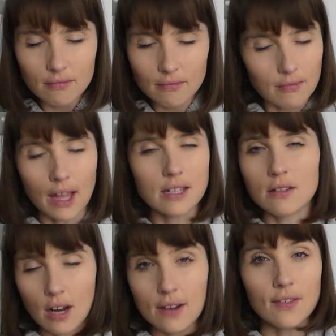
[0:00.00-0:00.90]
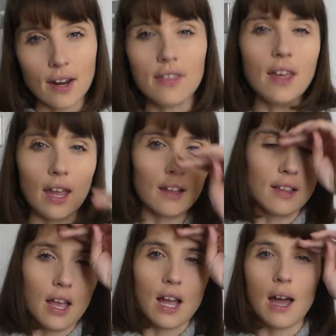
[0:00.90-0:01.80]
that's not even a thing.
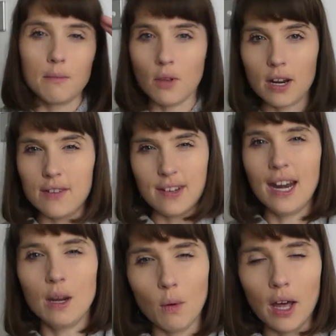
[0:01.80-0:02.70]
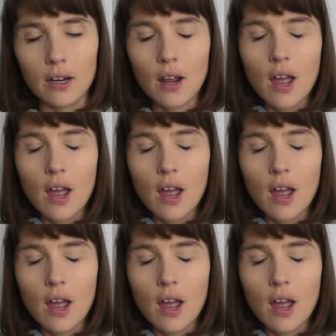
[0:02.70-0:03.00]
Like, I'm not even anyone.